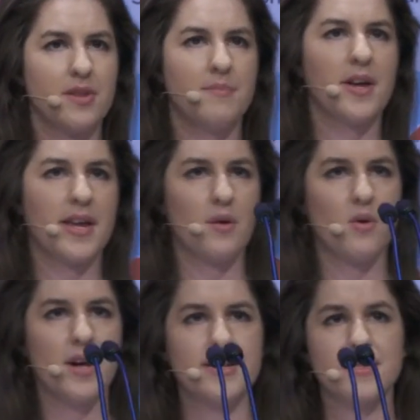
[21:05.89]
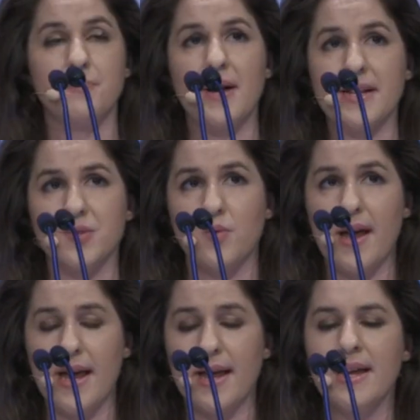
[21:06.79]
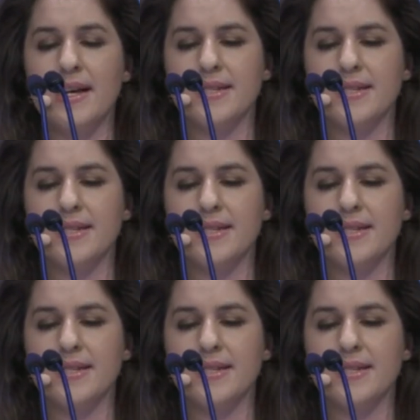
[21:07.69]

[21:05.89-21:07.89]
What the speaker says: than picking one is the best way